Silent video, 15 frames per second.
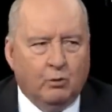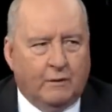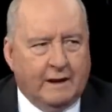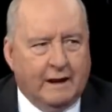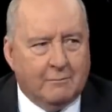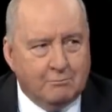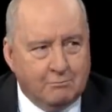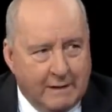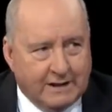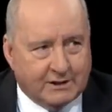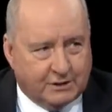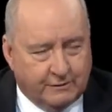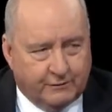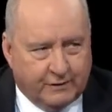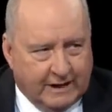without
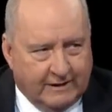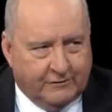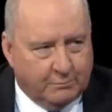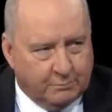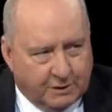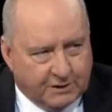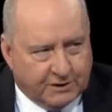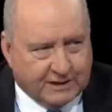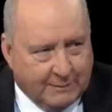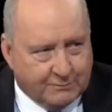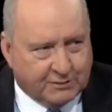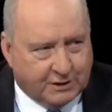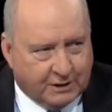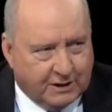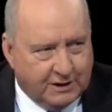massive government
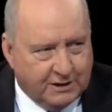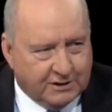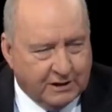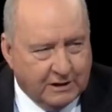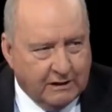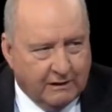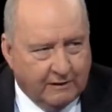subsidies,